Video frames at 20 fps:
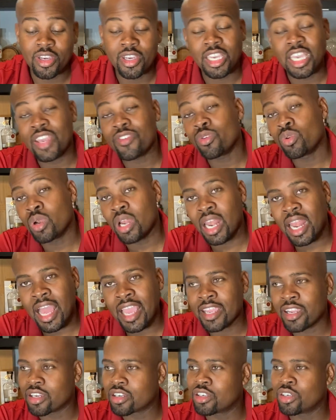if you
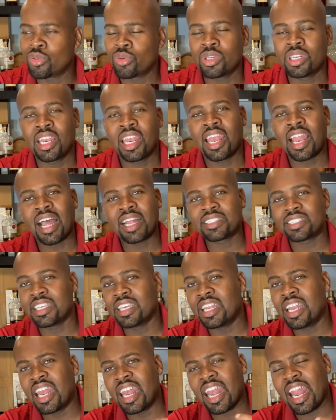like, you know, the
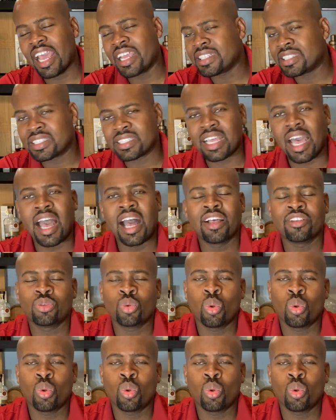Latin light styles,